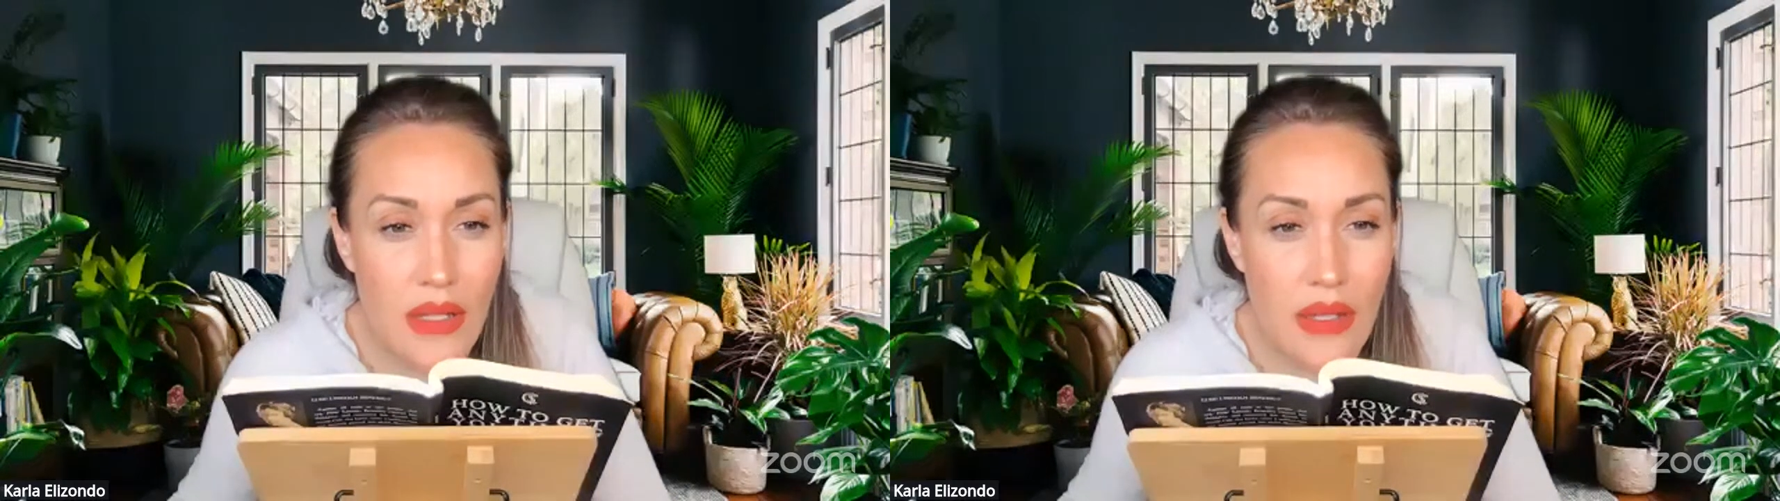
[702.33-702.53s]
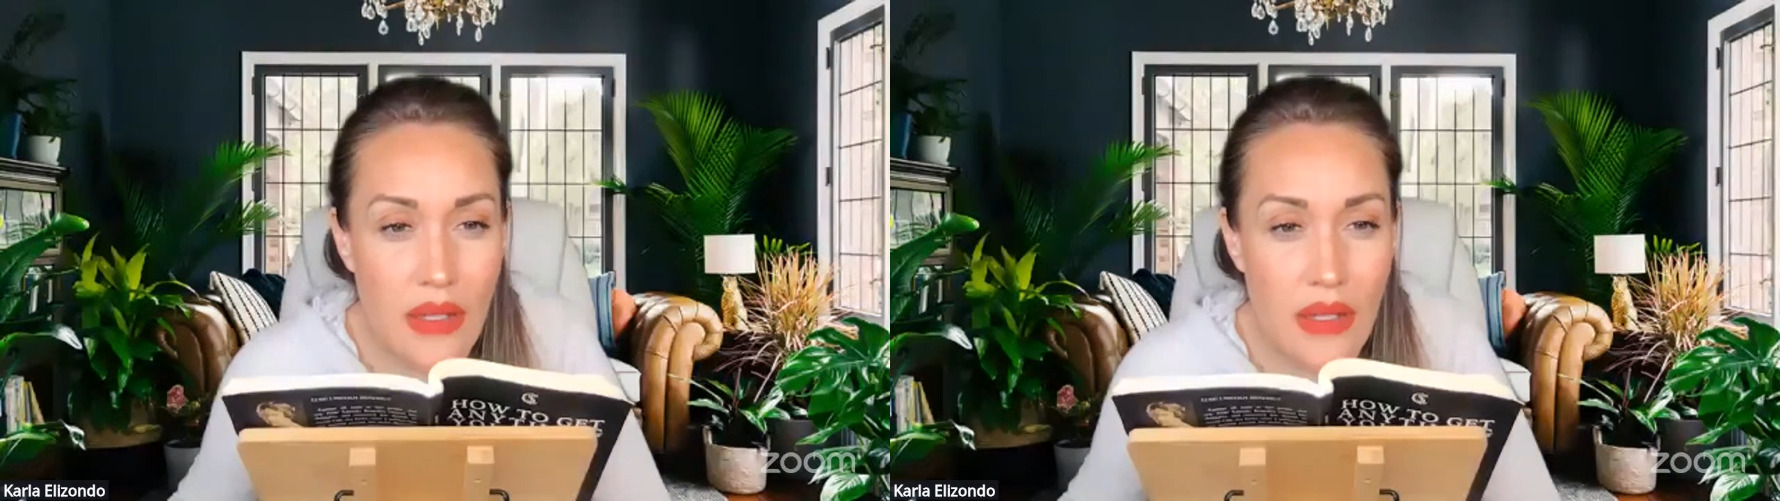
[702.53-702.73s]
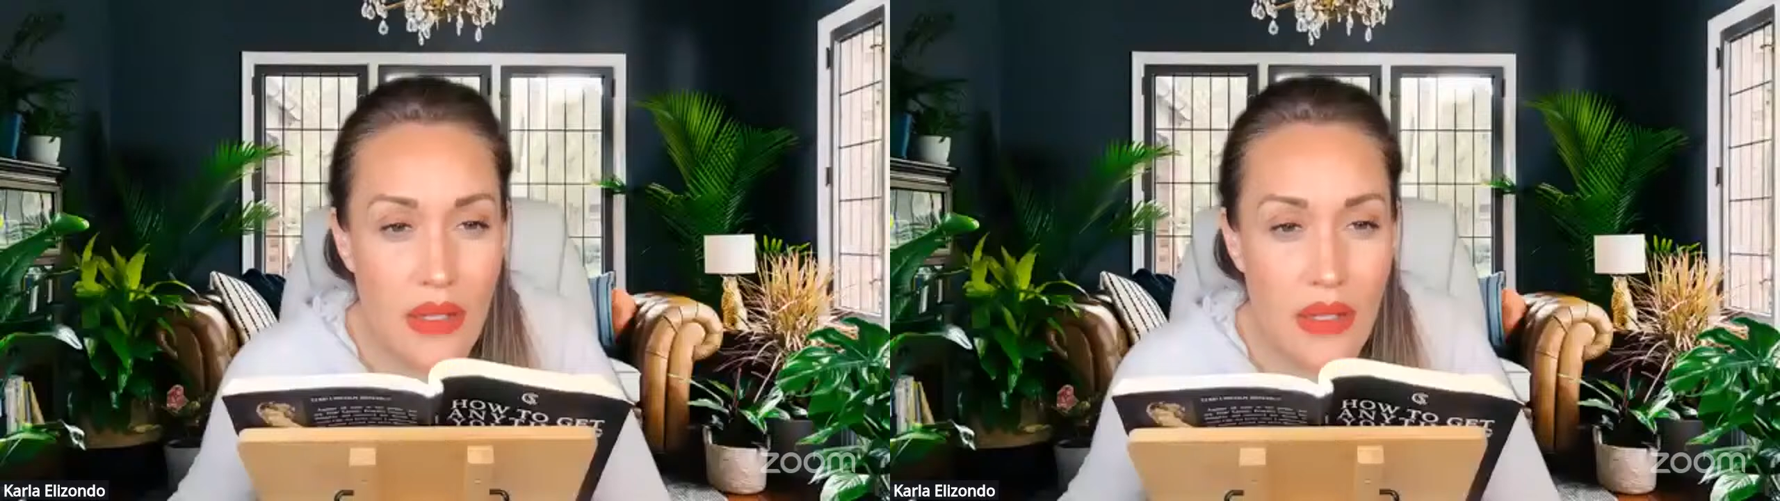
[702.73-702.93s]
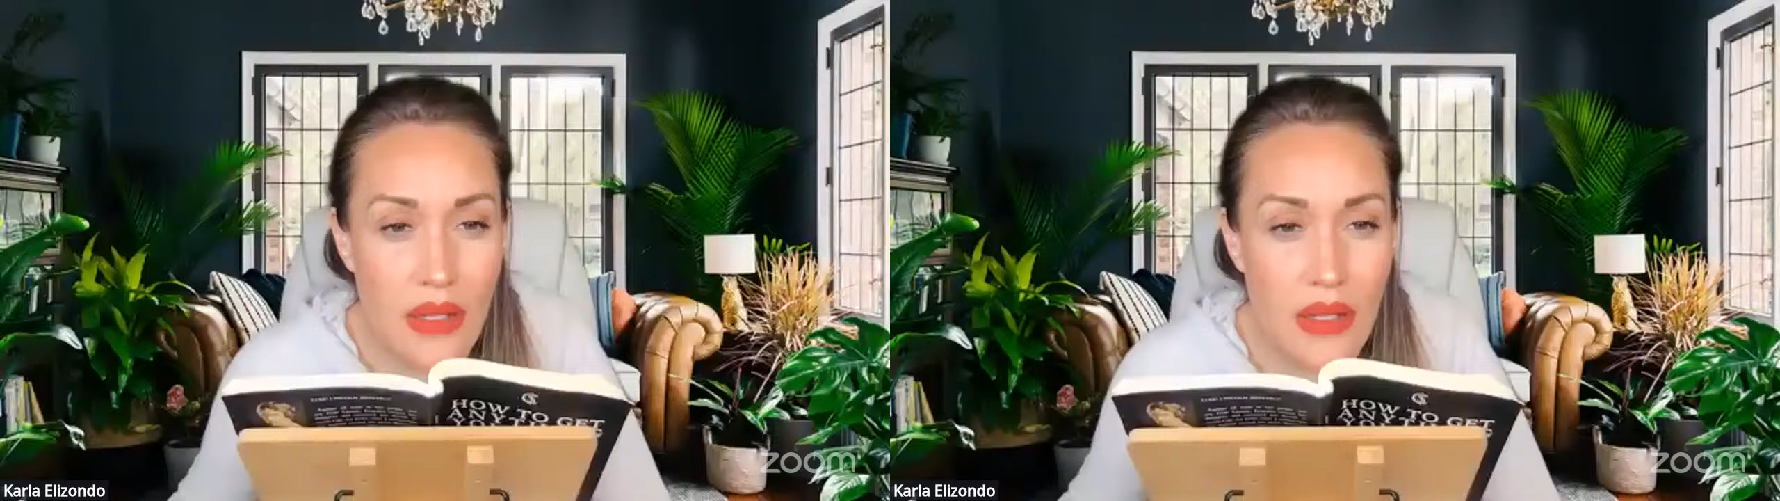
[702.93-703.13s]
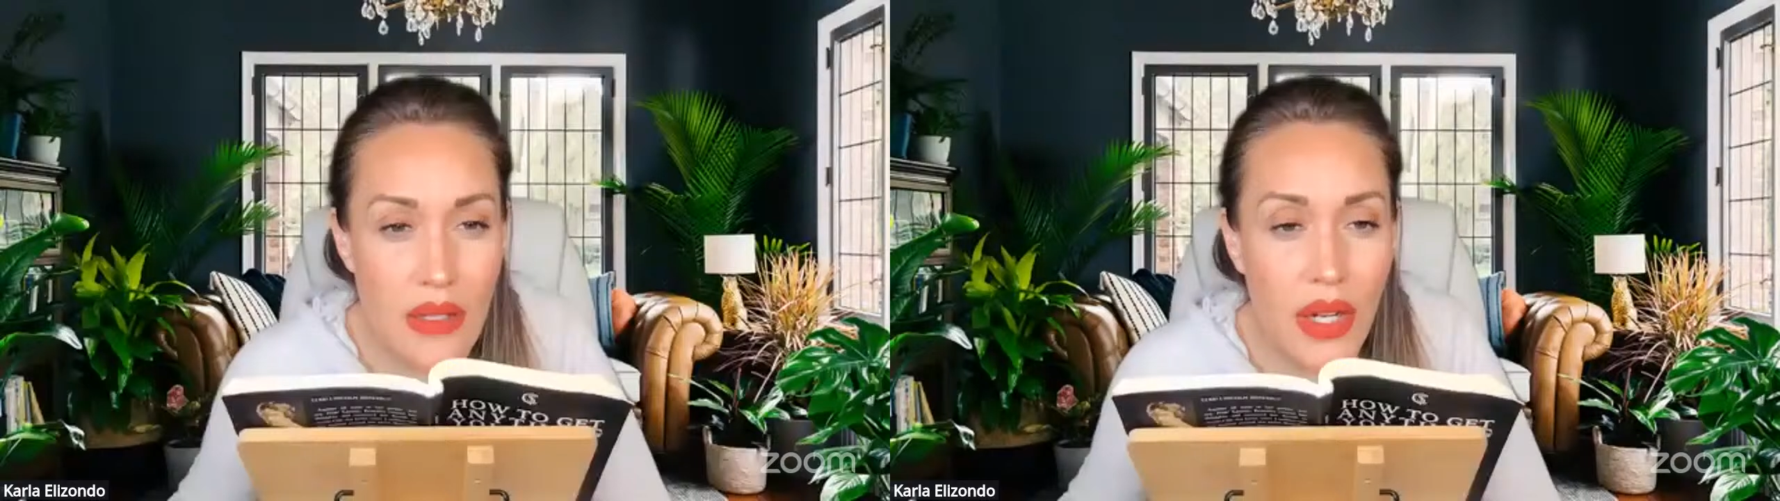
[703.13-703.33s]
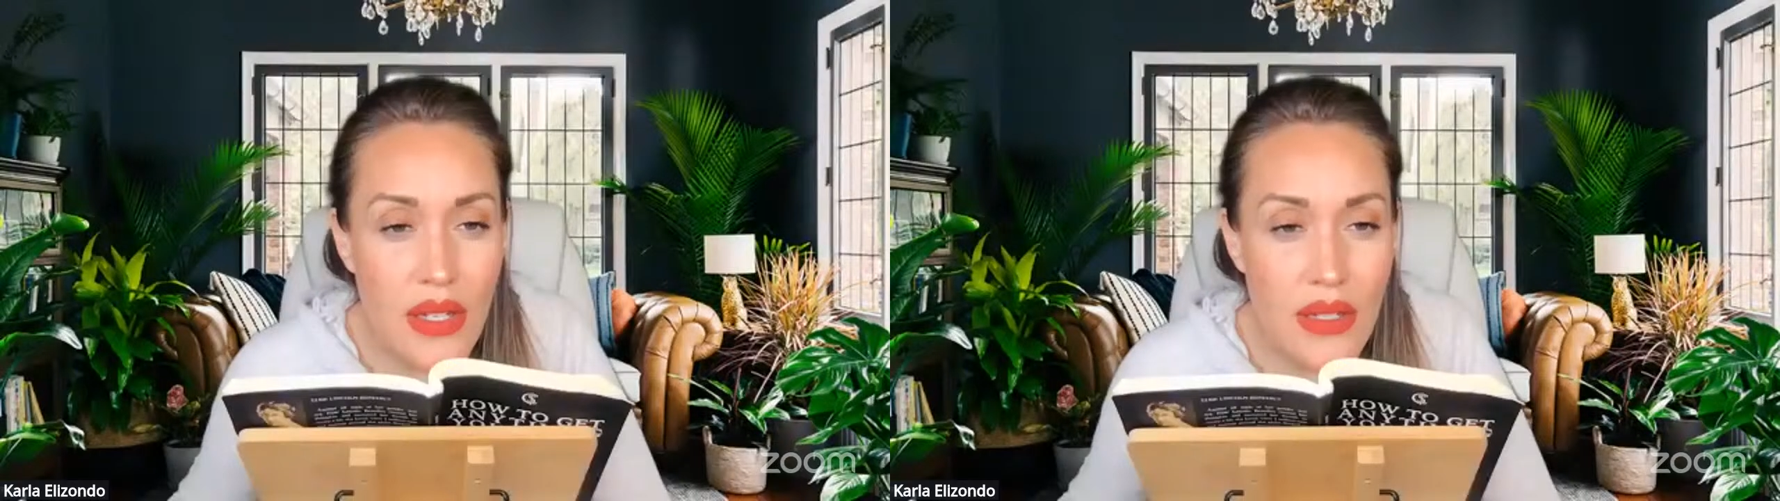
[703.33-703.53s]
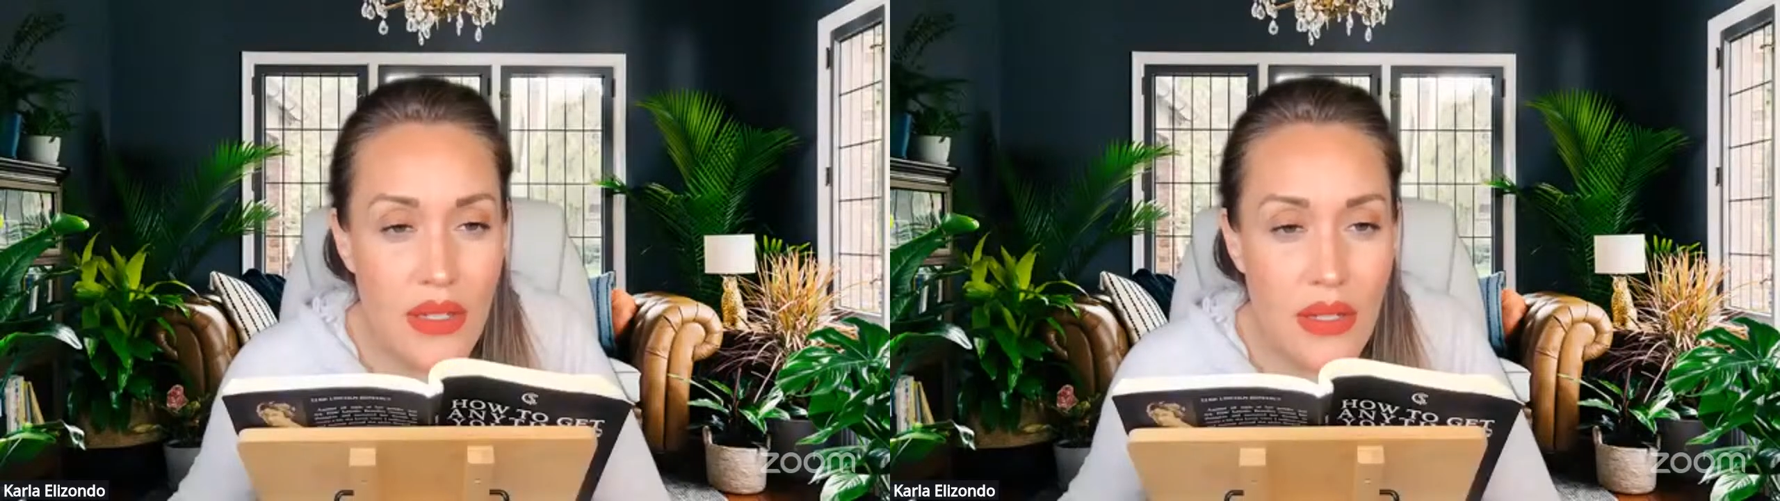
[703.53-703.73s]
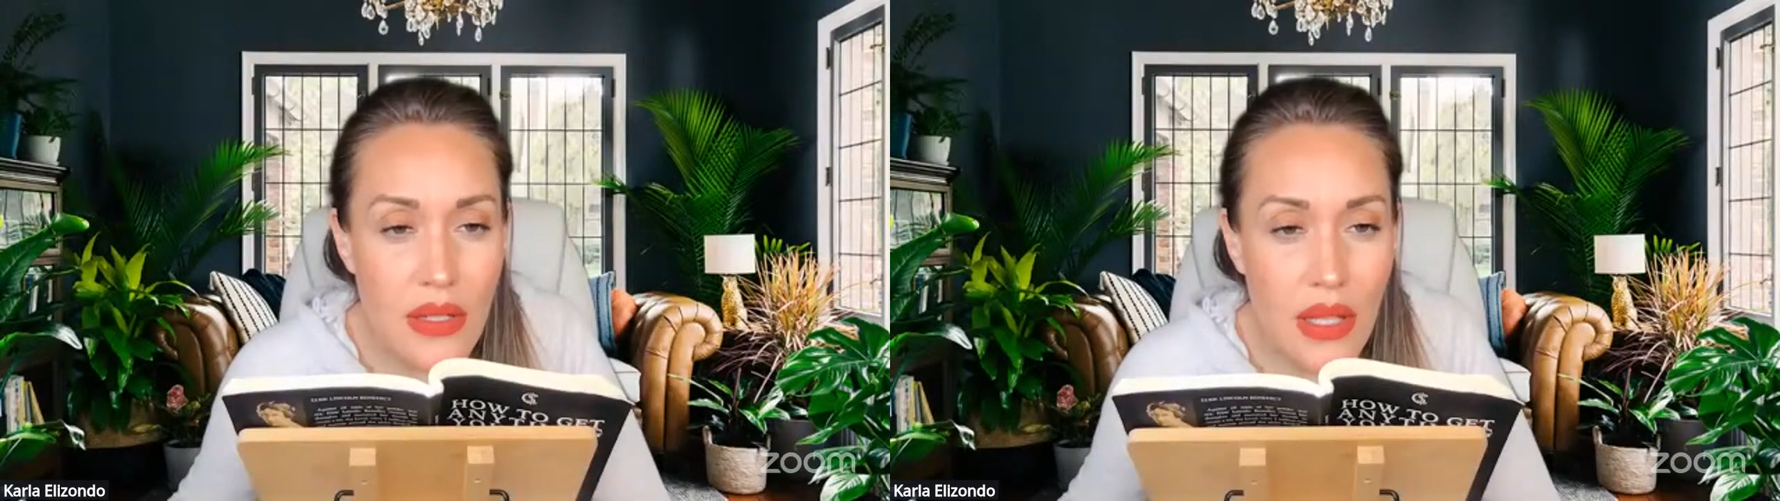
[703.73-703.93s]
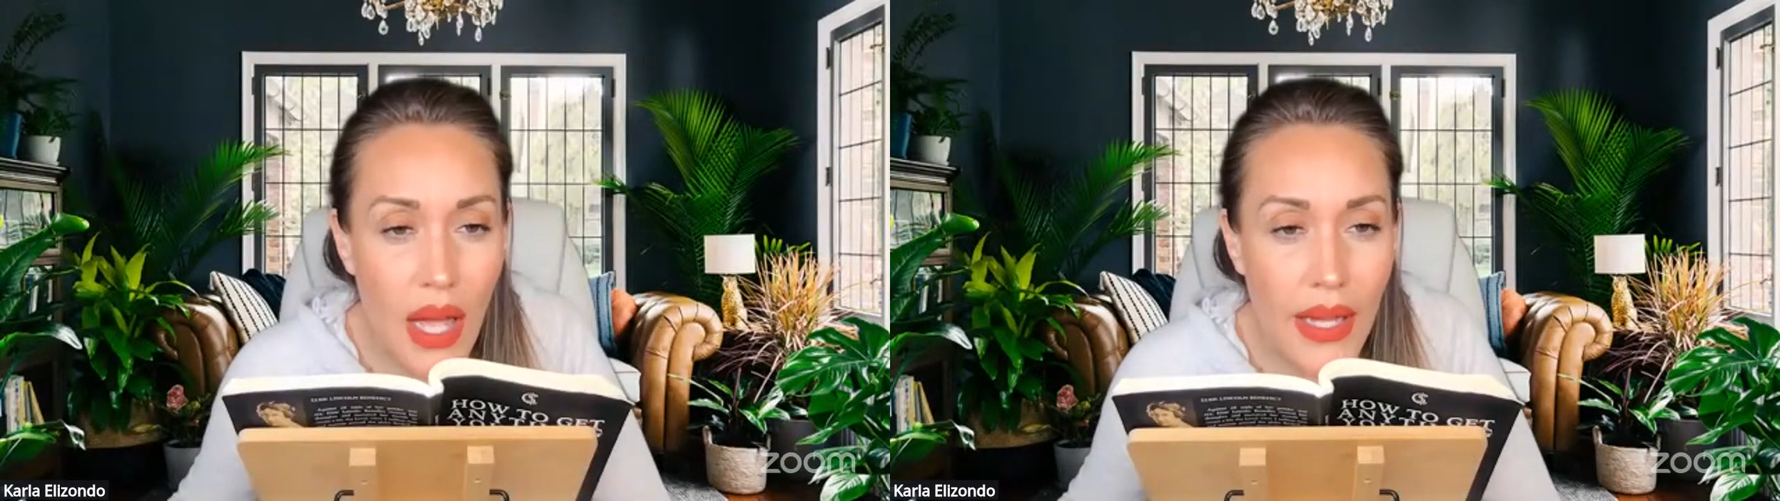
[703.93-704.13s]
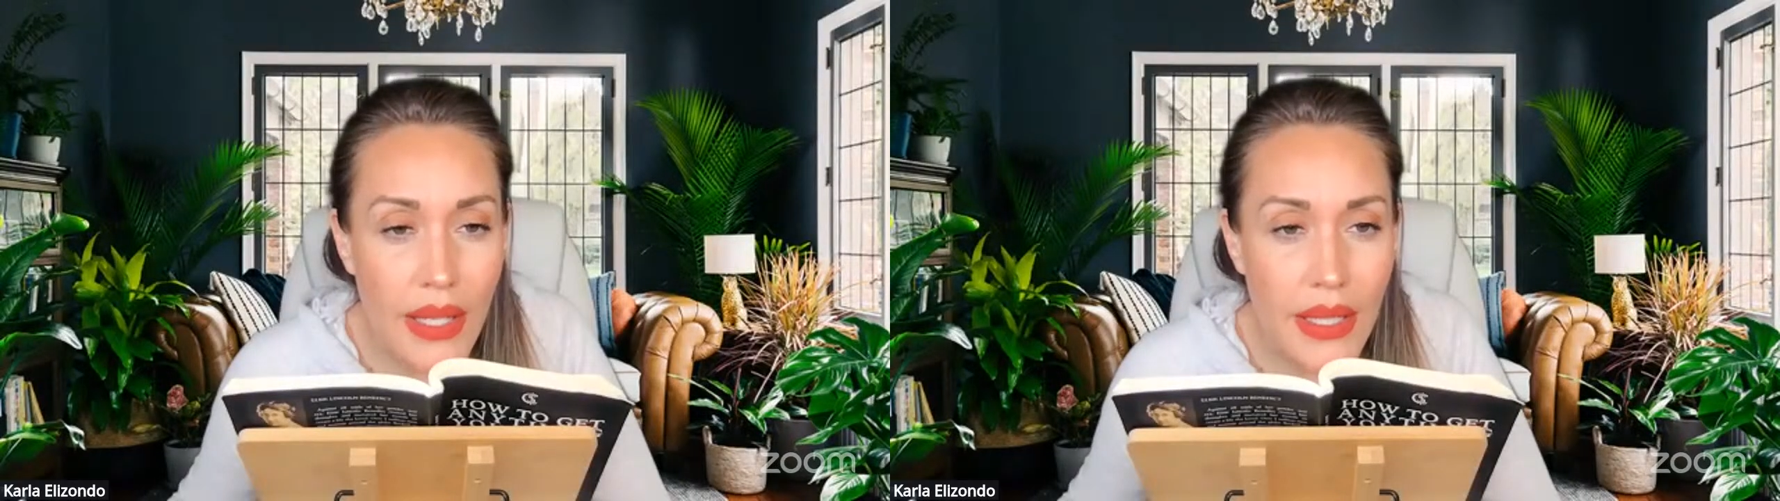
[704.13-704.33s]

see where this slide